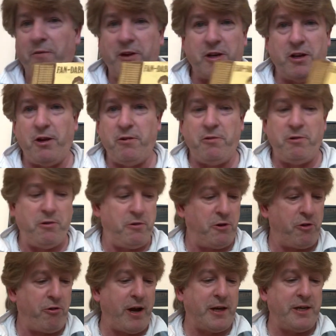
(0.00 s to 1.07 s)
have a clue who the
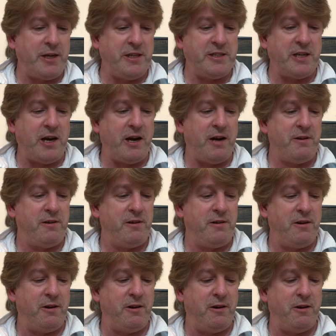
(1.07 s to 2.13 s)
Crankies are.
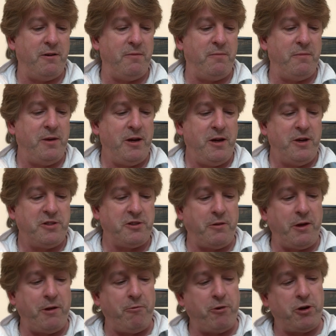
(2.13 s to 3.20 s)
So
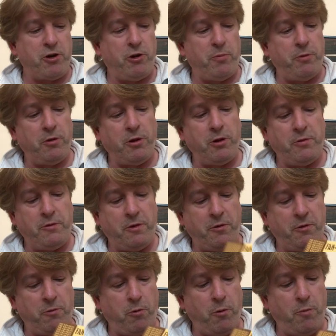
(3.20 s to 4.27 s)
they were a couple, and
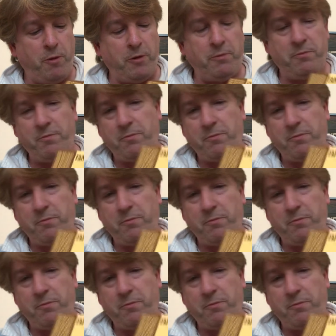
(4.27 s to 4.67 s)
the woman